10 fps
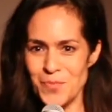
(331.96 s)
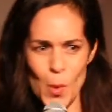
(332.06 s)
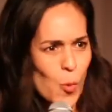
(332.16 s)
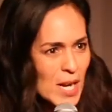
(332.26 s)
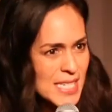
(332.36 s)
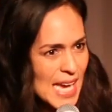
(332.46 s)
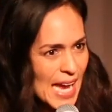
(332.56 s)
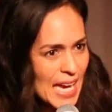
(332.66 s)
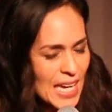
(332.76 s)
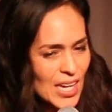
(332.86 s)
One
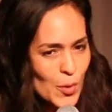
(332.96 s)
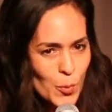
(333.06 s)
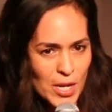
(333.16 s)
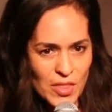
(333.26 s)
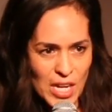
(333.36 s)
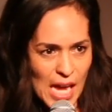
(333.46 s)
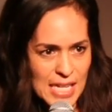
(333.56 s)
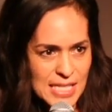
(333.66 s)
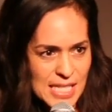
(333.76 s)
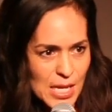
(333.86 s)
day, one of the
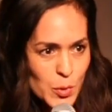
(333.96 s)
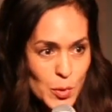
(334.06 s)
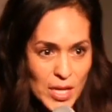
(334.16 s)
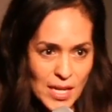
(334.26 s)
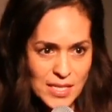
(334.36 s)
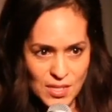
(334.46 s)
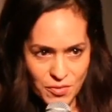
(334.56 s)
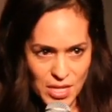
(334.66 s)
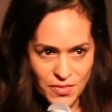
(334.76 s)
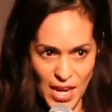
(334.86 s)
guides said, who here is
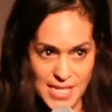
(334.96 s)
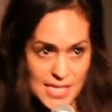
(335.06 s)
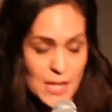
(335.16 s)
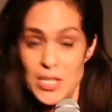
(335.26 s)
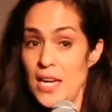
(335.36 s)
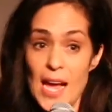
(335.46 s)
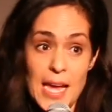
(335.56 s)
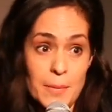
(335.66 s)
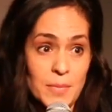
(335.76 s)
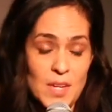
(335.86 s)
afraid of heights? And I was like, I
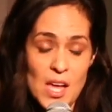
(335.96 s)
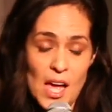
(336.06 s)
am.